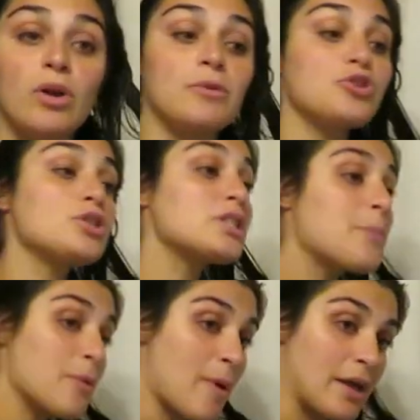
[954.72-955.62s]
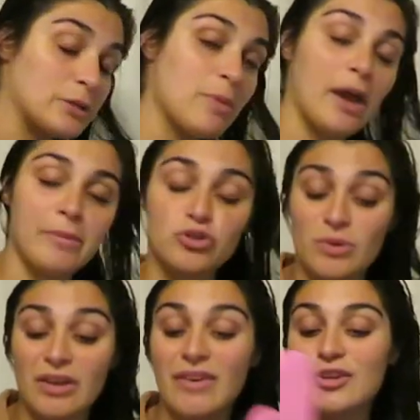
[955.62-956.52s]
want to make sure the diaper bag is packed. Make
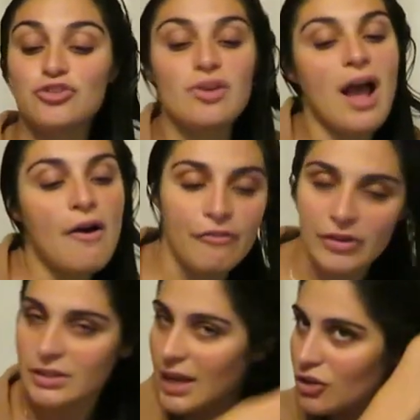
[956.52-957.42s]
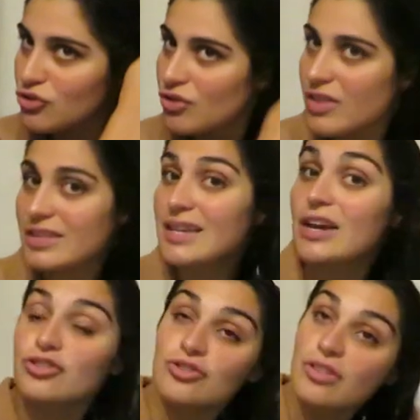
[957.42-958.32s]
sure we have extra outfits, extra this,
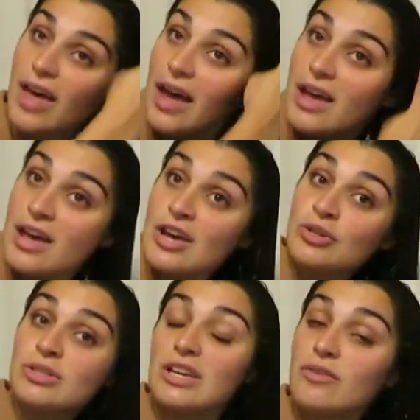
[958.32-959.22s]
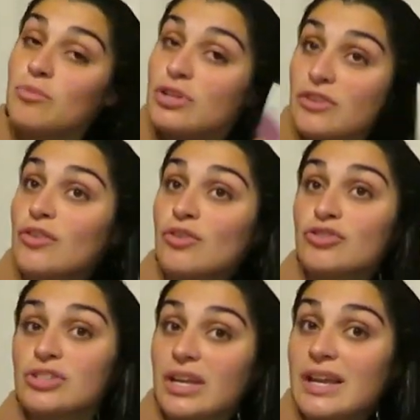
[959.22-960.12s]
extra that. So it's even more difficult
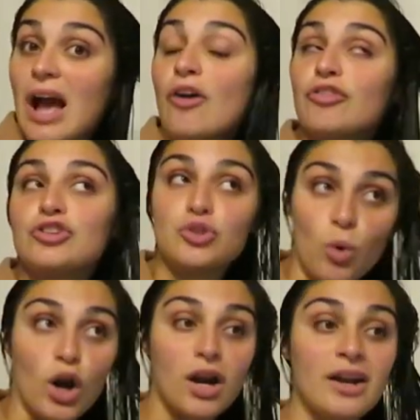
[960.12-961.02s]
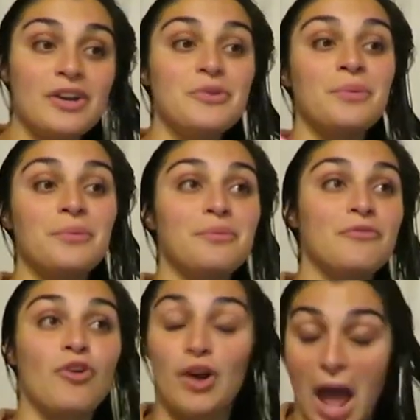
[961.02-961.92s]
just getting out the door
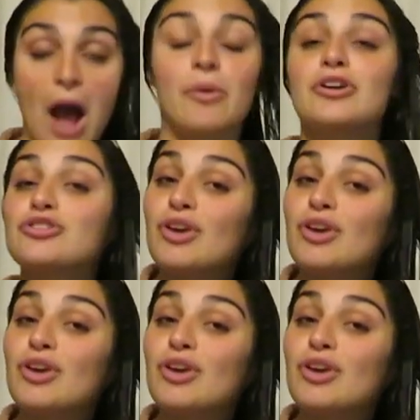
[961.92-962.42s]
for an hour